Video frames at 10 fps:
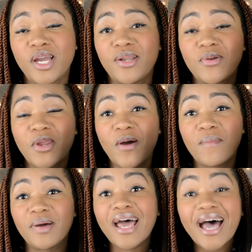I don't know,
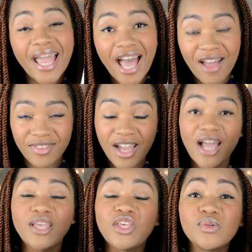but I have
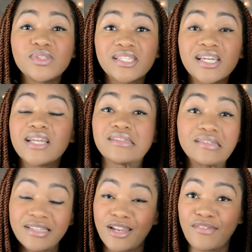not used it to
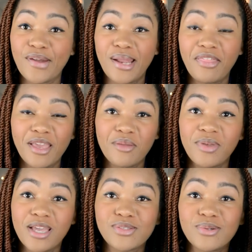study for anything in
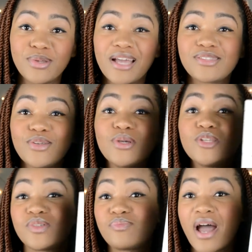P A school yet, so you can
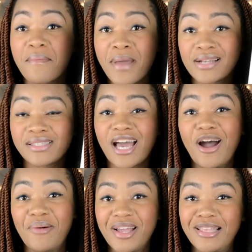just bypass that
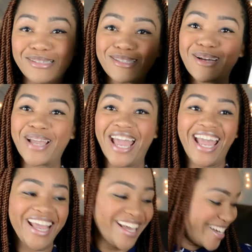on my list, okay?